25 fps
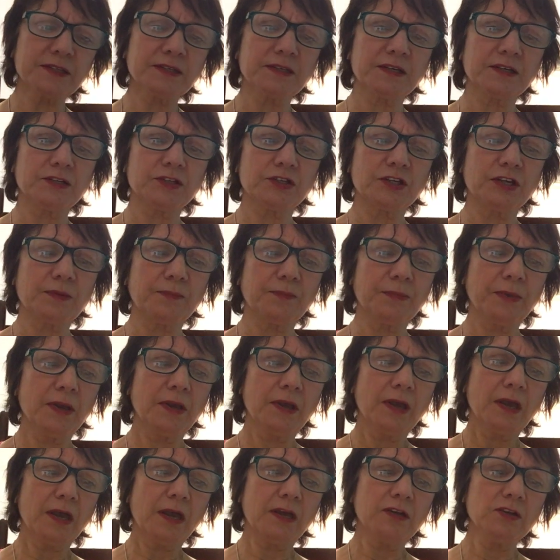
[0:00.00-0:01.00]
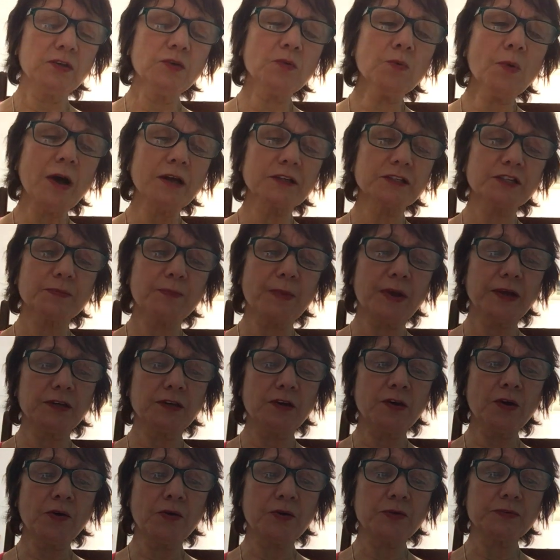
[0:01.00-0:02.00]
said Jip, and you watch my
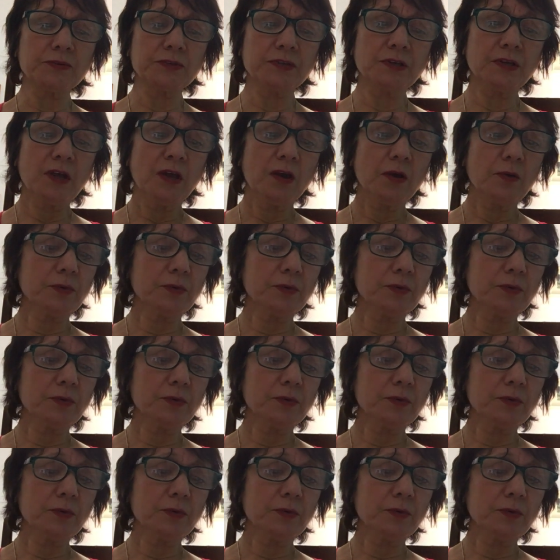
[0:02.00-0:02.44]
nose.